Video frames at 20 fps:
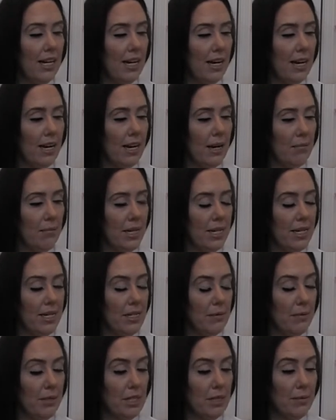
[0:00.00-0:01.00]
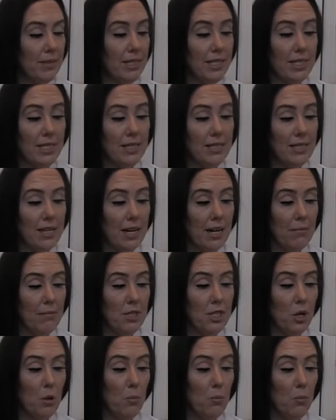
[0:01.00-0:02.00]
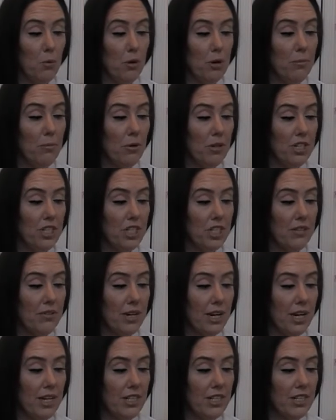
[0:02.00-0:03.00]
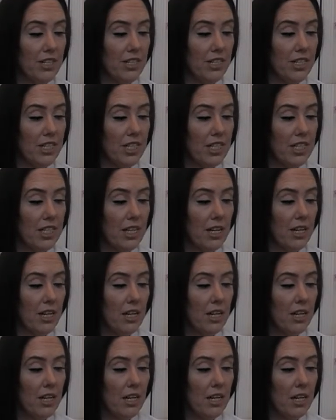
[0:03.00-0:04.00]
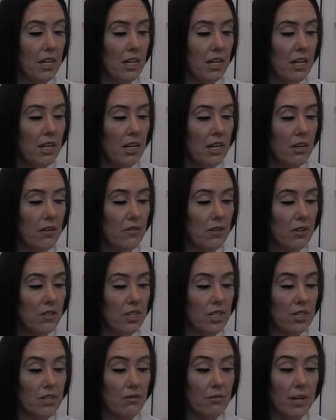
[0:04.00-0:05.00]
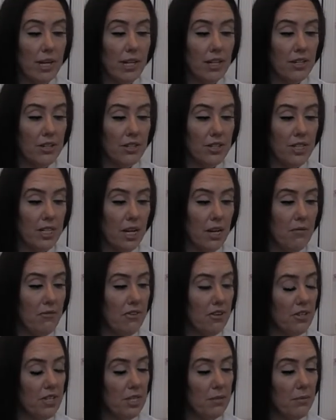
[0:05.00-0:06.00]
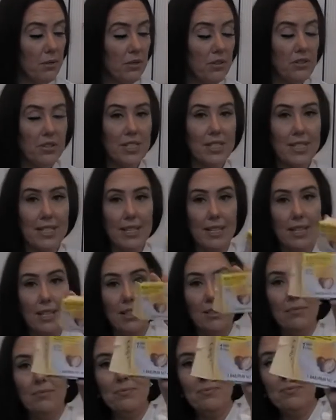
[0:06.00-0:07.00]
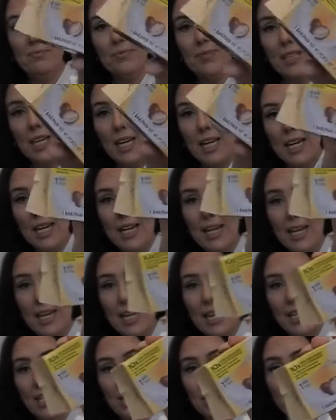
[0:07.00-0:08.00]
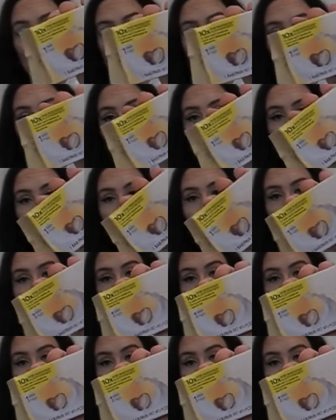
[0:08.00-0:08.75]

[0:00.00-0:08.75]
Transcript: Um, it is supposed to be 10 times more moisturizers versus a regular soap for smoother skin. And I do enjoy this.